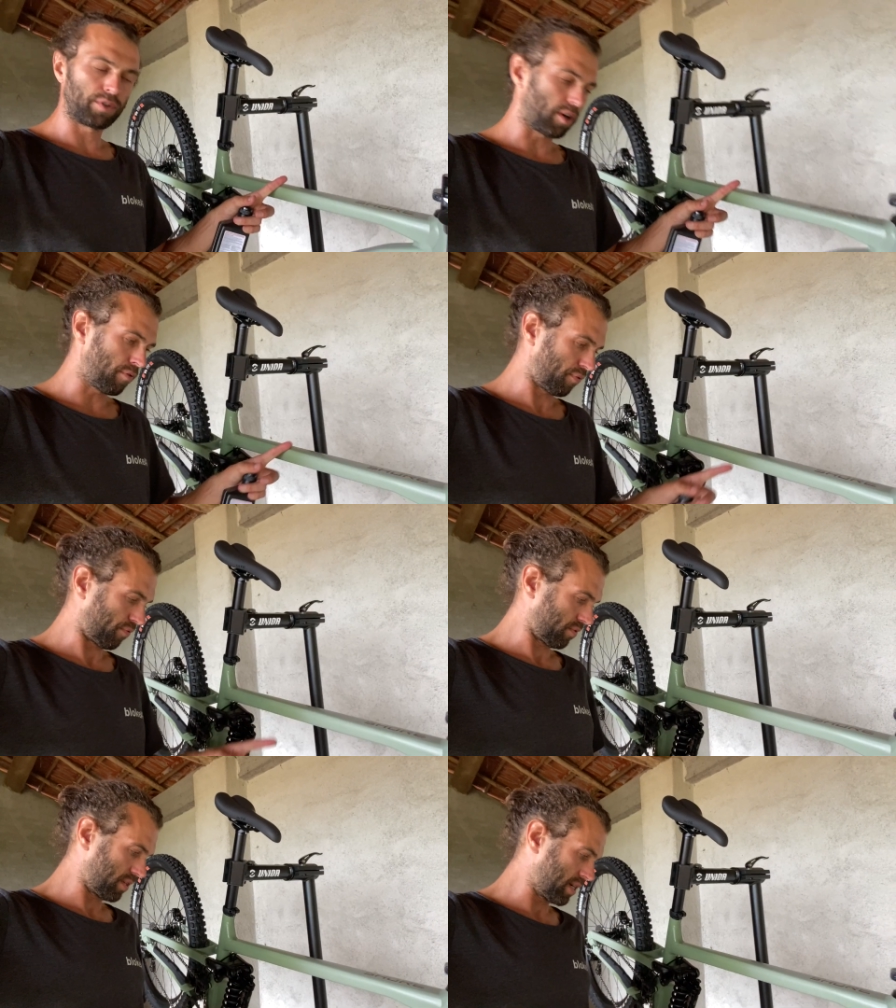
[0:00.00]
off
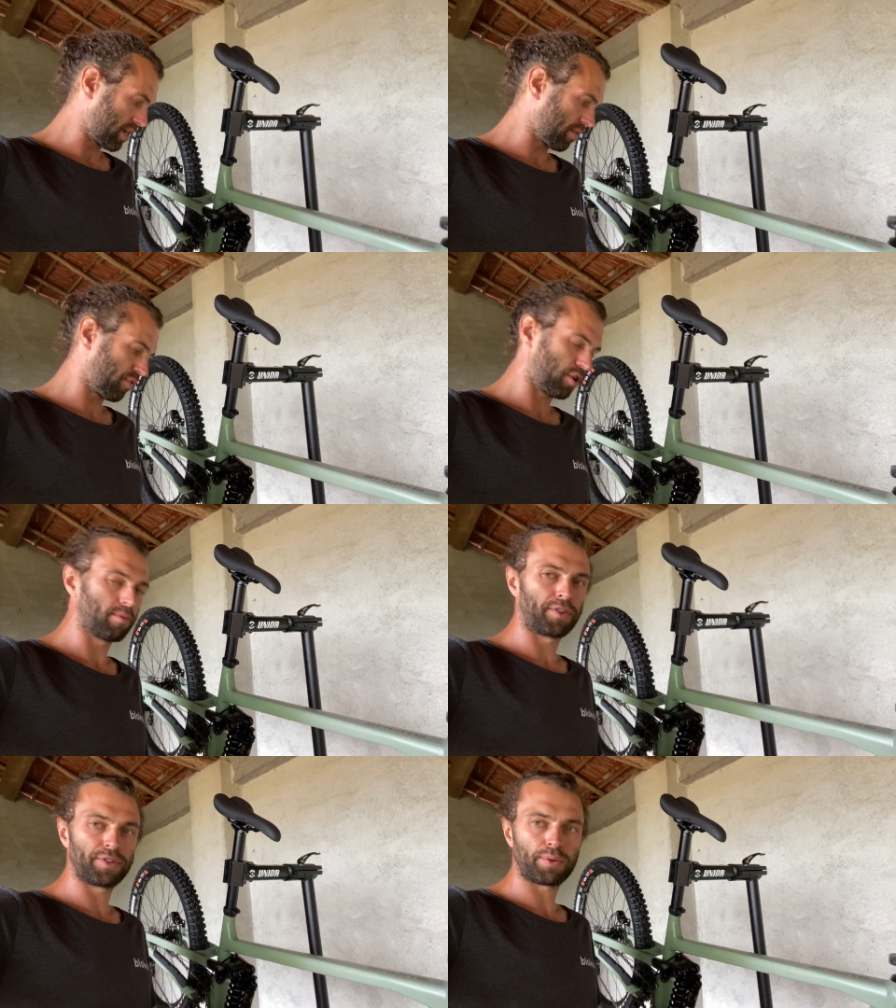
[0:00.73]
in a few
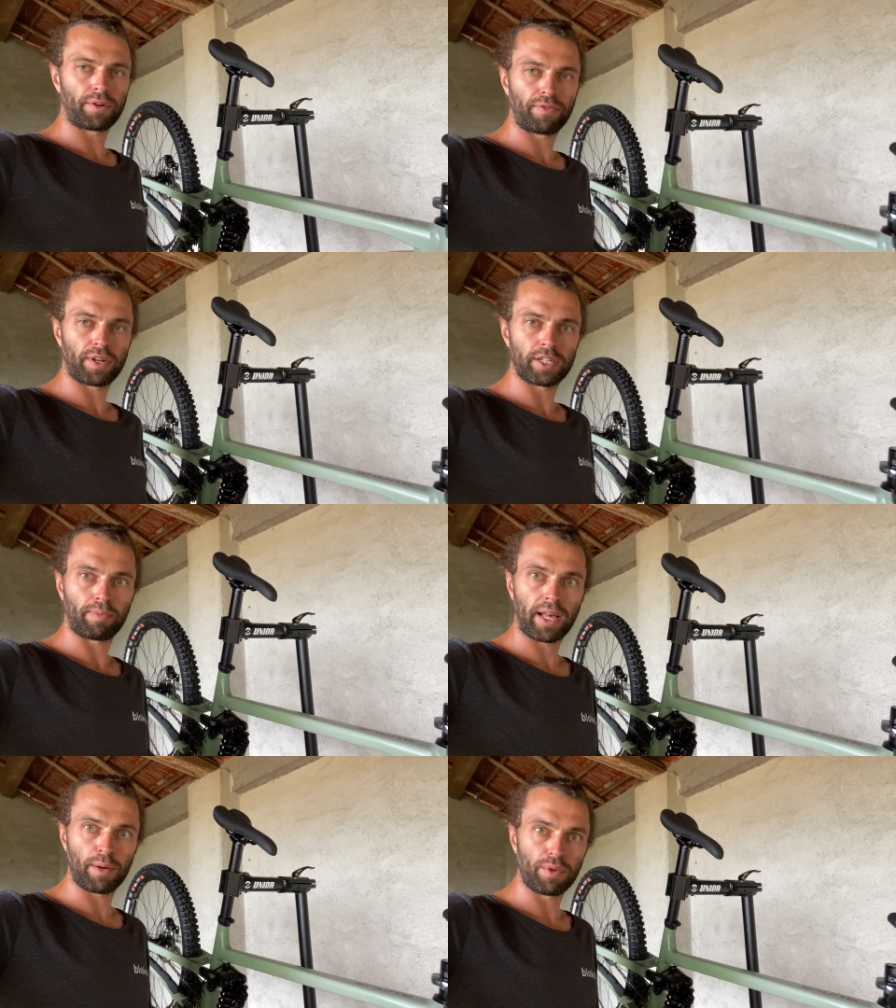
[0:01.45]
months when I finish
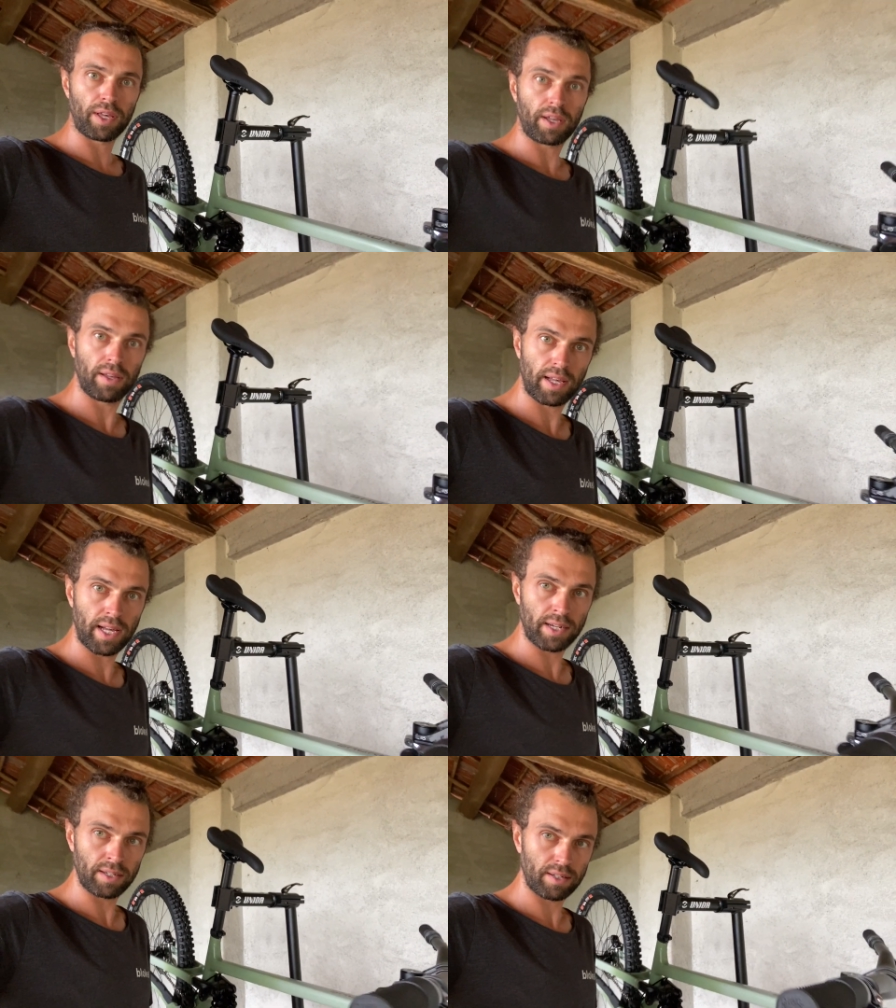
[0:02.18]
playing with it
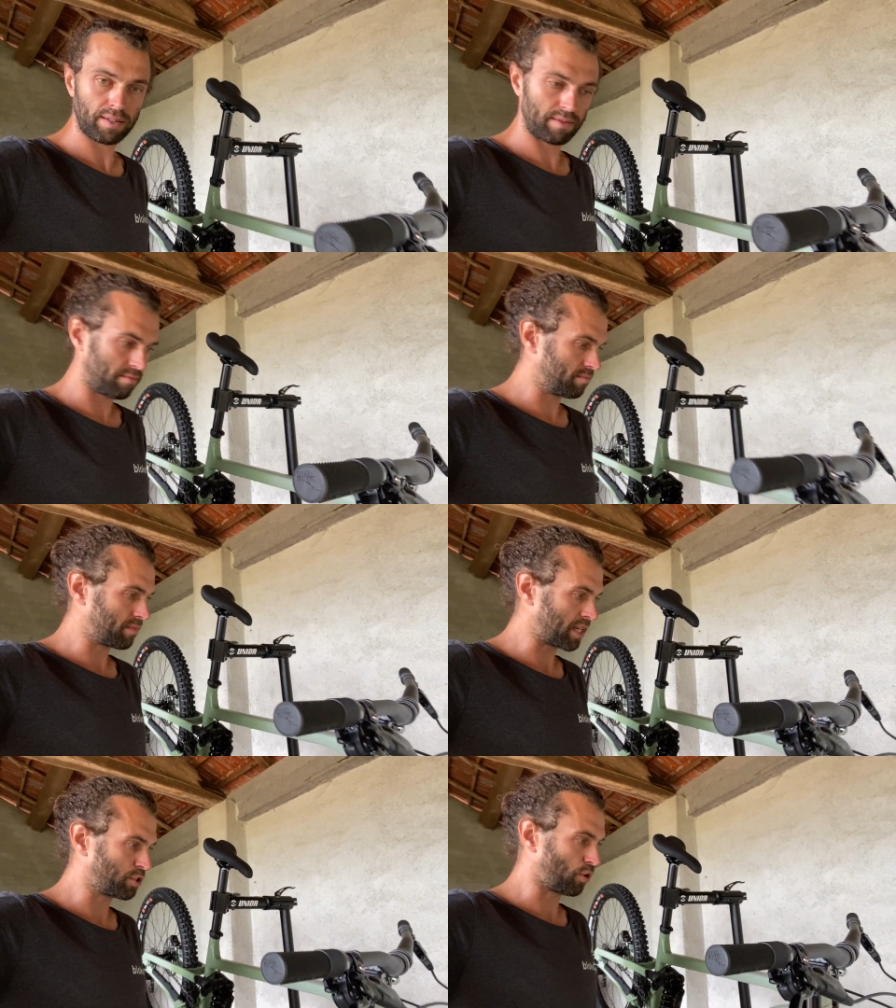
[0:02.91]
and
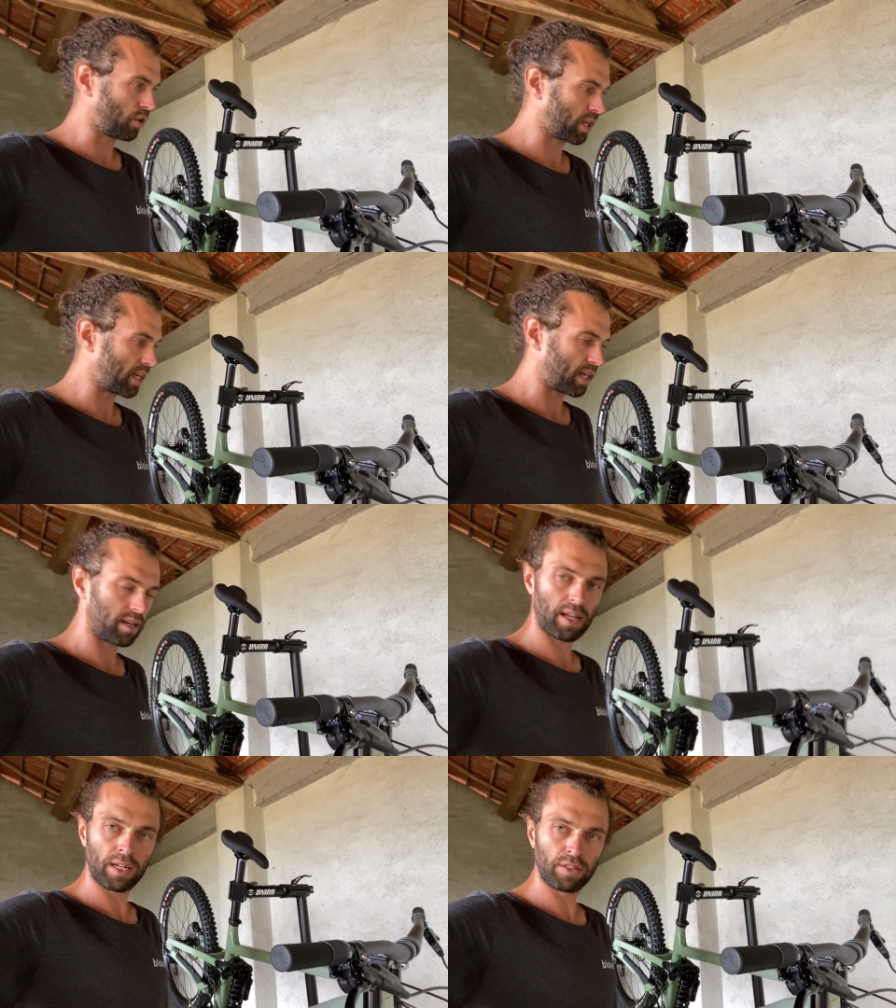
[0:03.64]
enjoying it
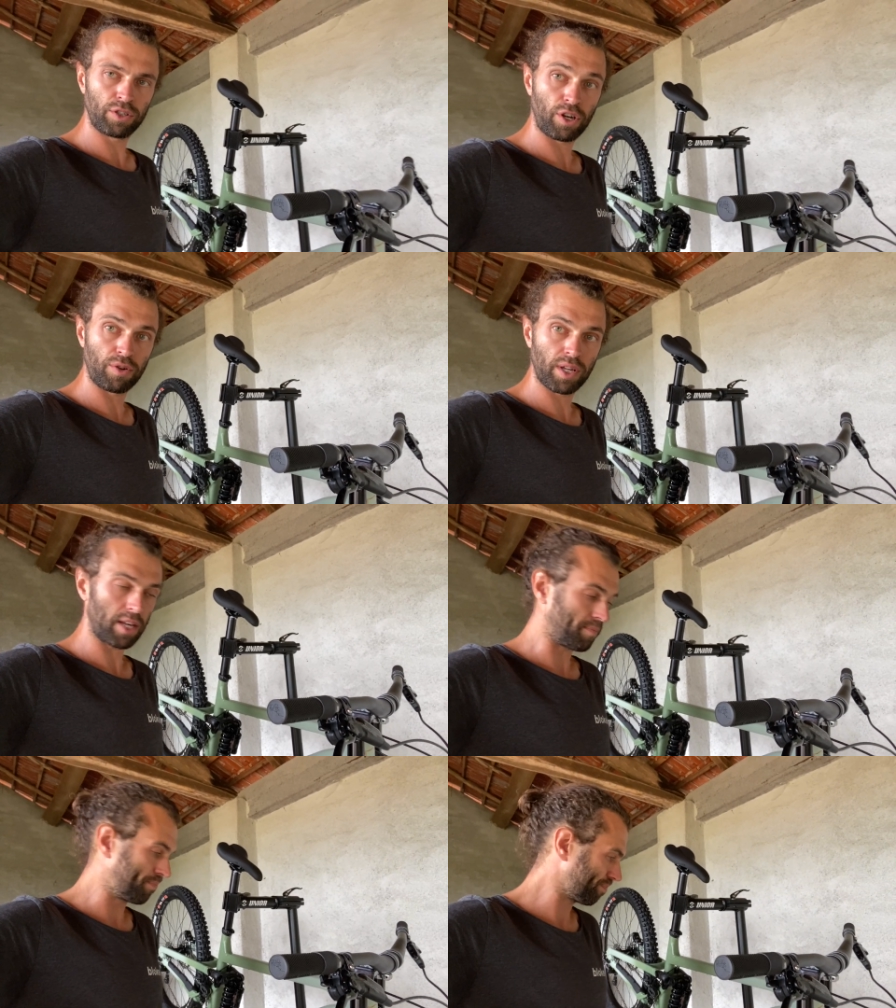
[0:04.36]
and tuning it.